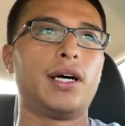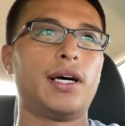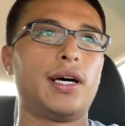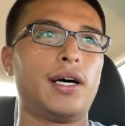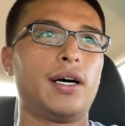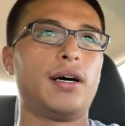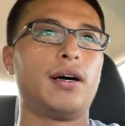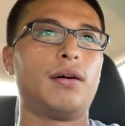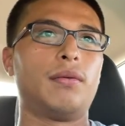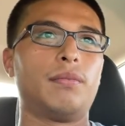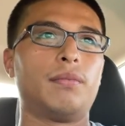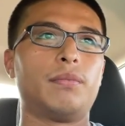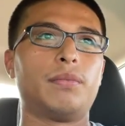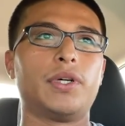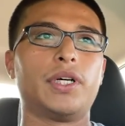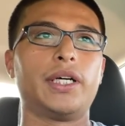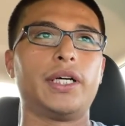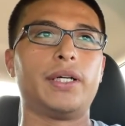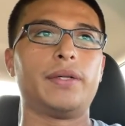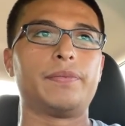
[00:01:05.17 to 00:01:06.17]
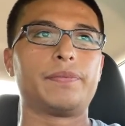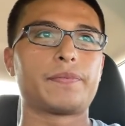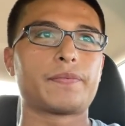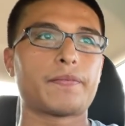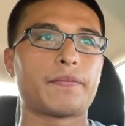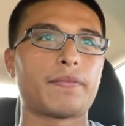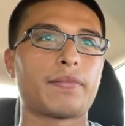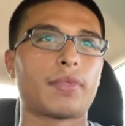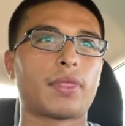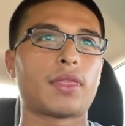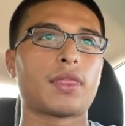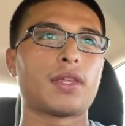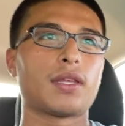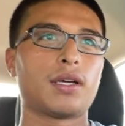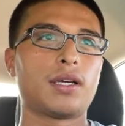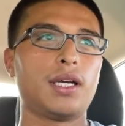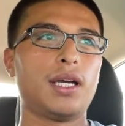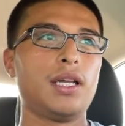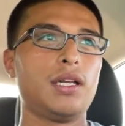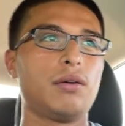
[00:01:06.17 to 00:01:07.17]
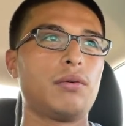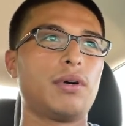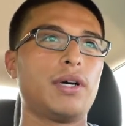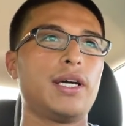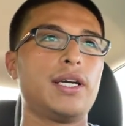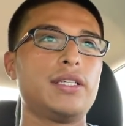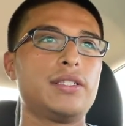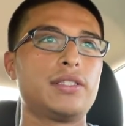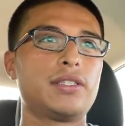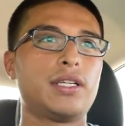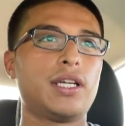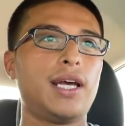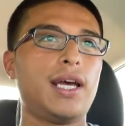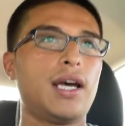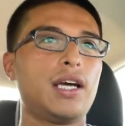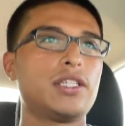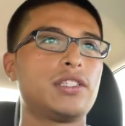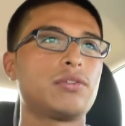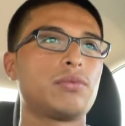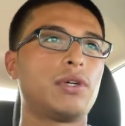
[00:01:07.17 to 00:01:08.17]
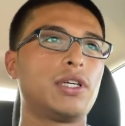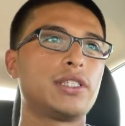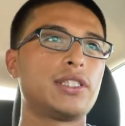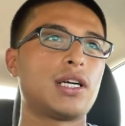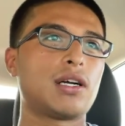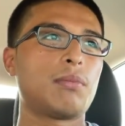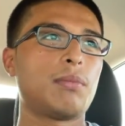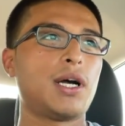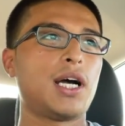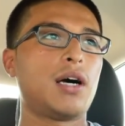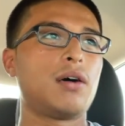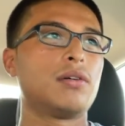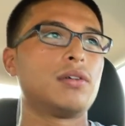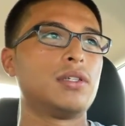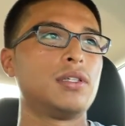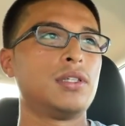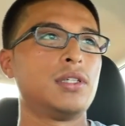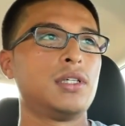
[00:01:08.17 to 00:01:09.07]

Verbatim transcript: Um, but anyways, today I just want to talk about